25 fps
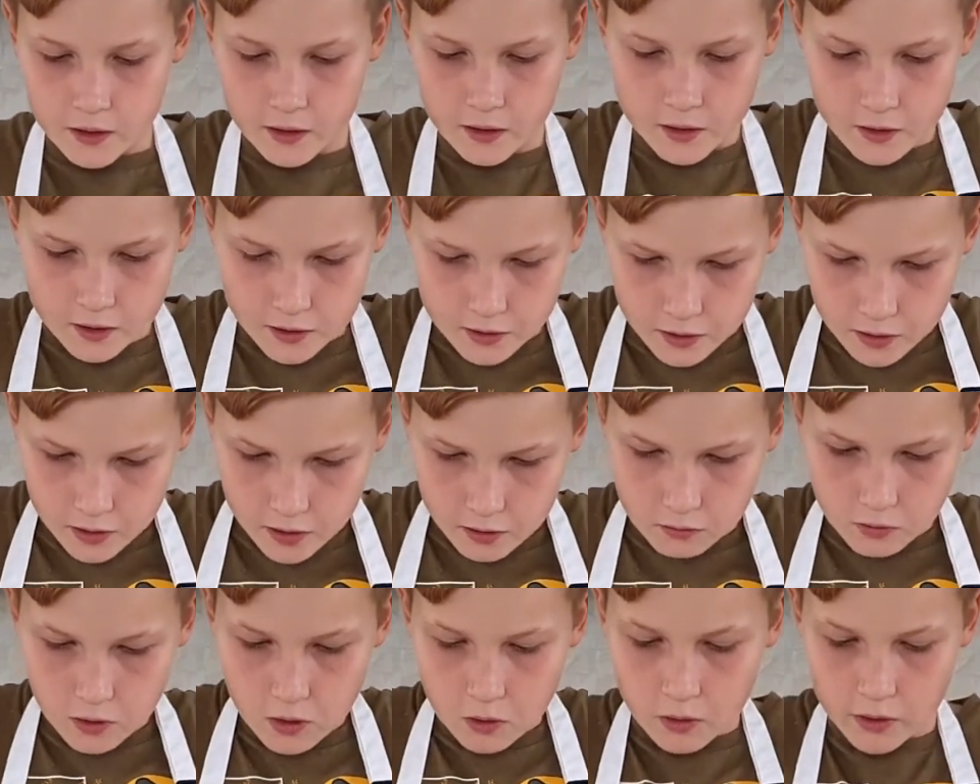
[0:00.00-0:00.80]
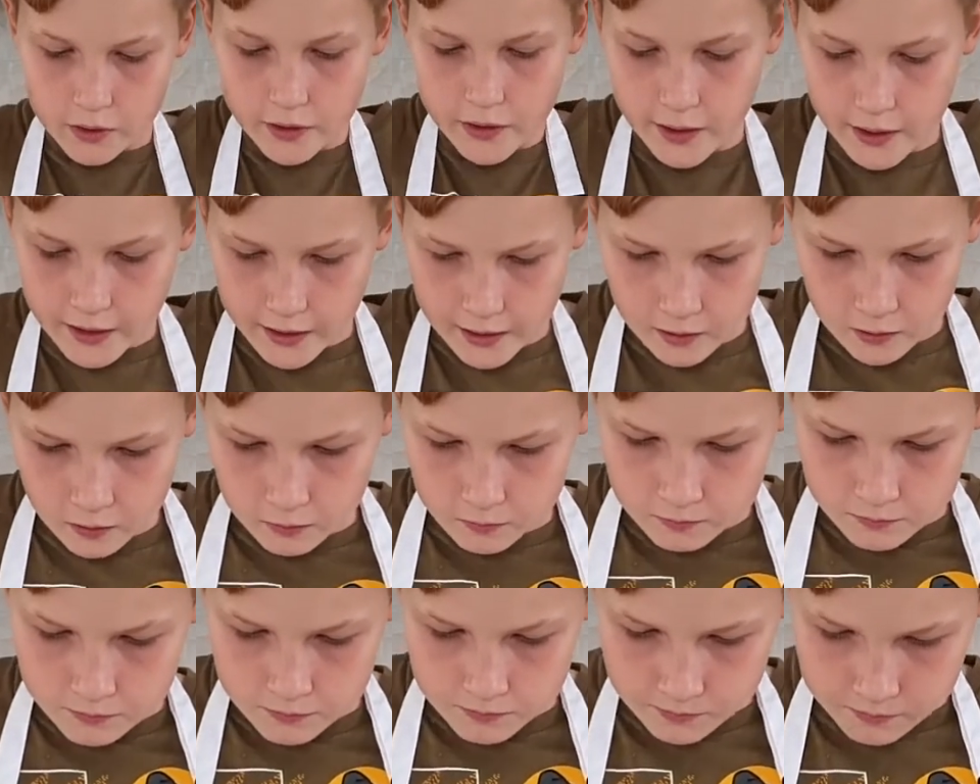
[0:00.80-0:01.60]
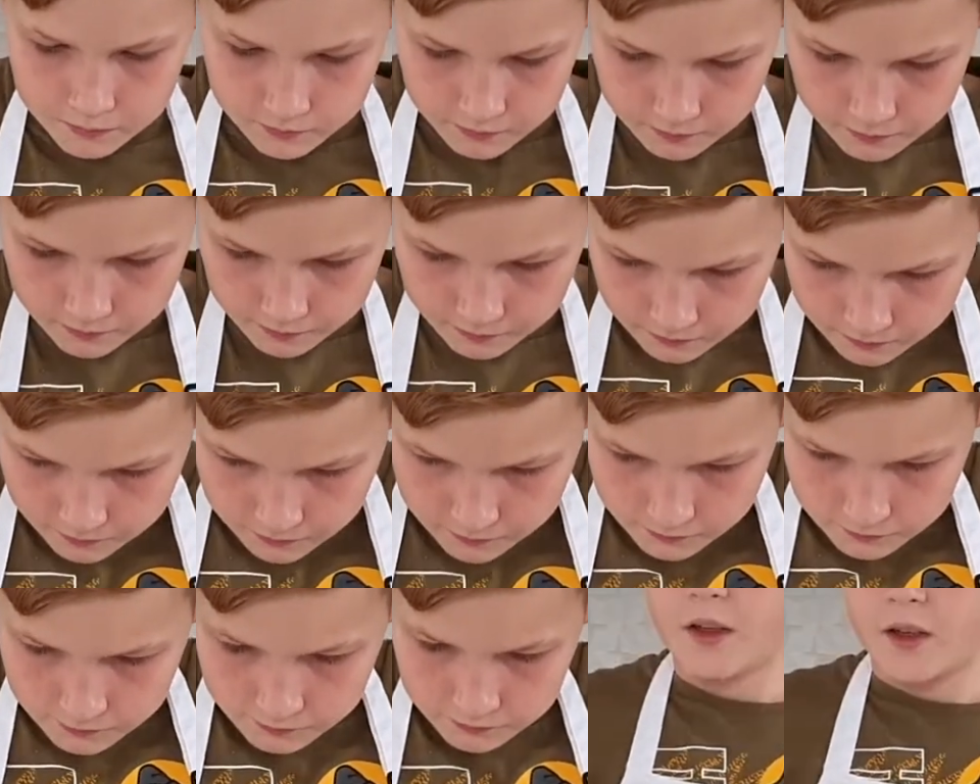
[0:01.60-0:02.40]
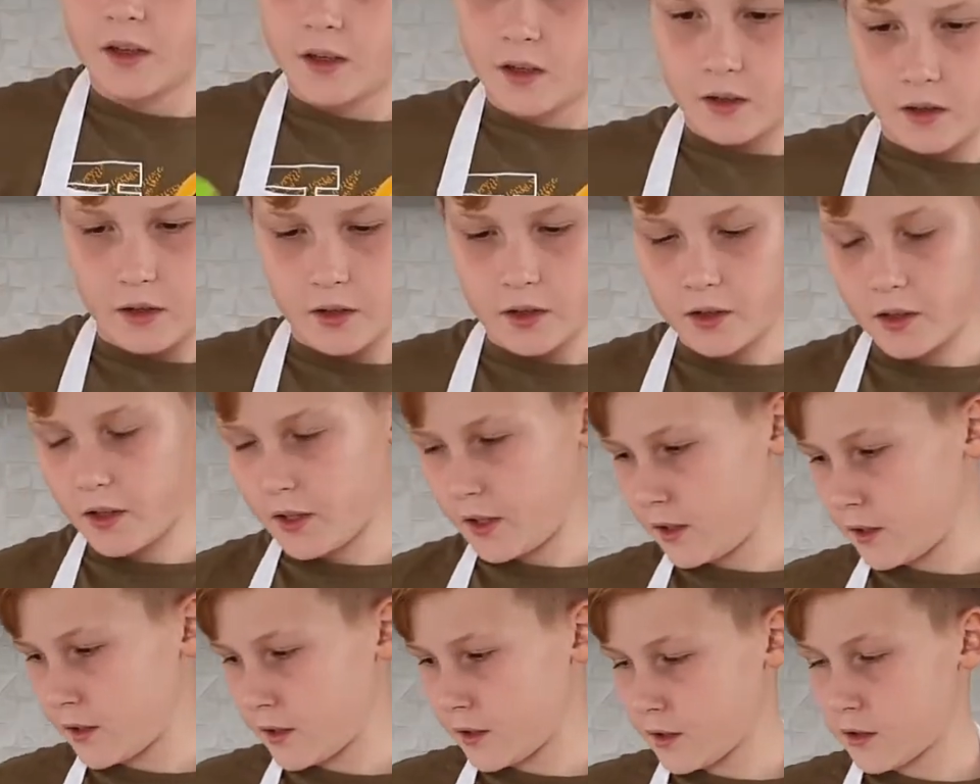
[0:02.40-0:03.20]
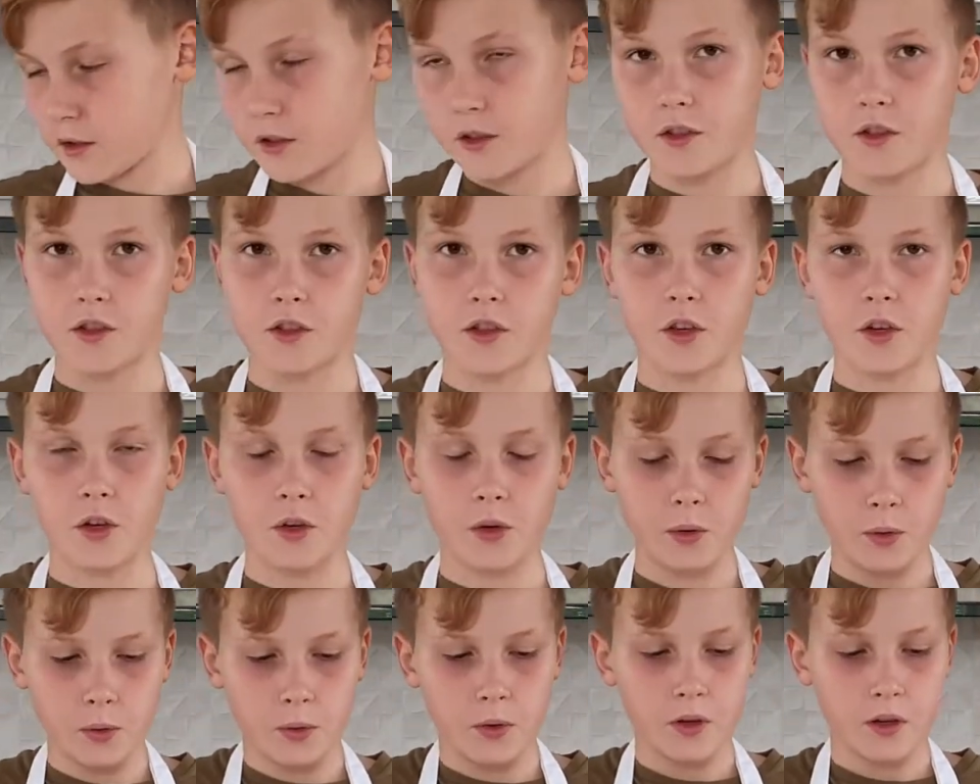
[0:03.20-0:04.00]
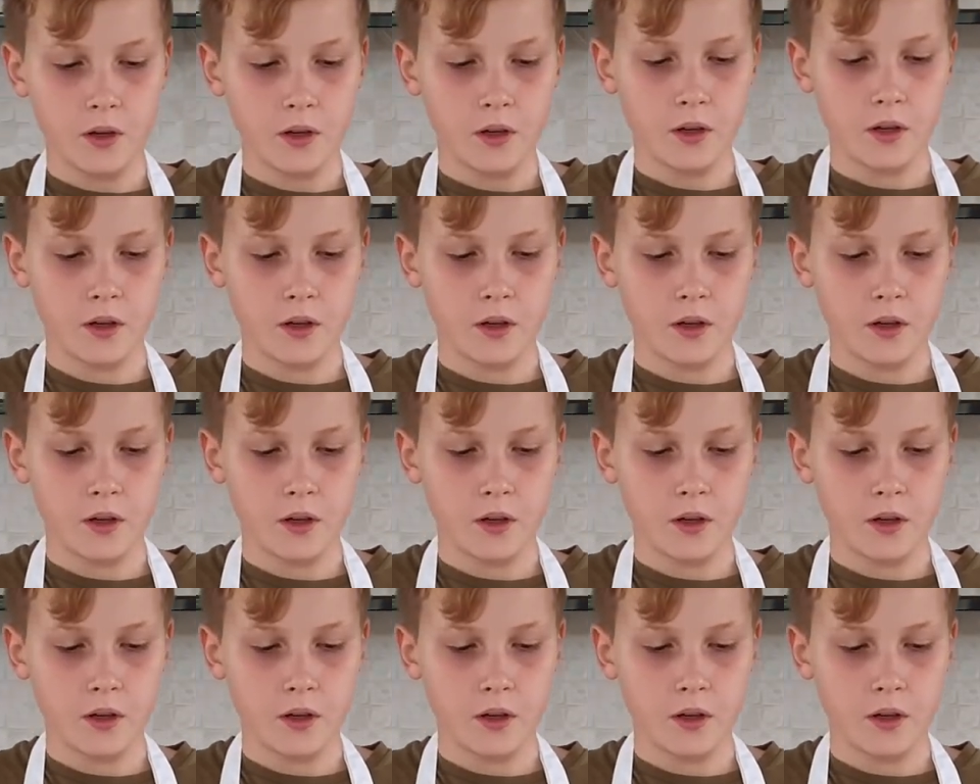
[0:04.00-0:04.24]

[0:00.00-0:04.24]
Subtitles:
And start rolling it out. You need 2